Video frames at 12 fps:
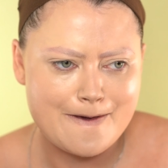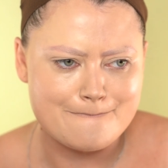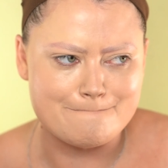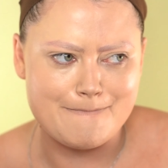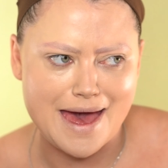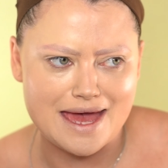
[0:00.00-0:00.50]

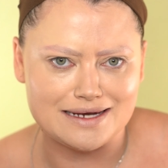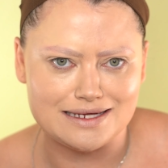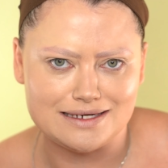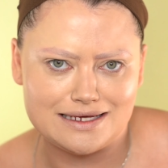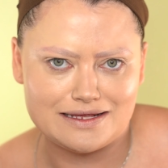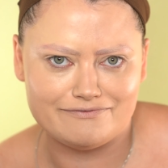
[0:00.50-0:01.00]

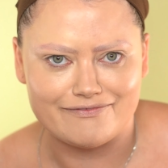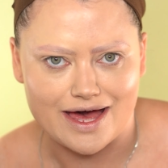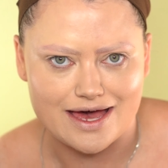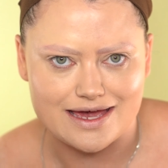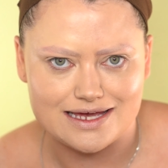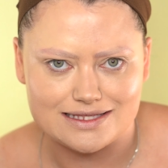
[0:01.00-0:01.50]
man-eating
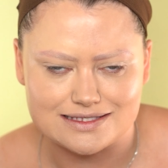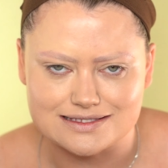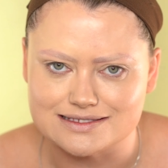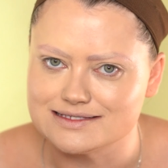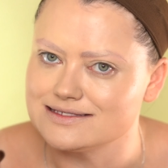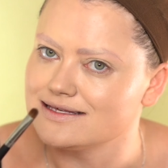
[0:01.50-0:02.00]

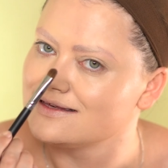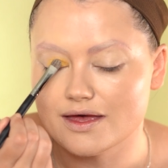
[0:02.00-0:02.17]
vines.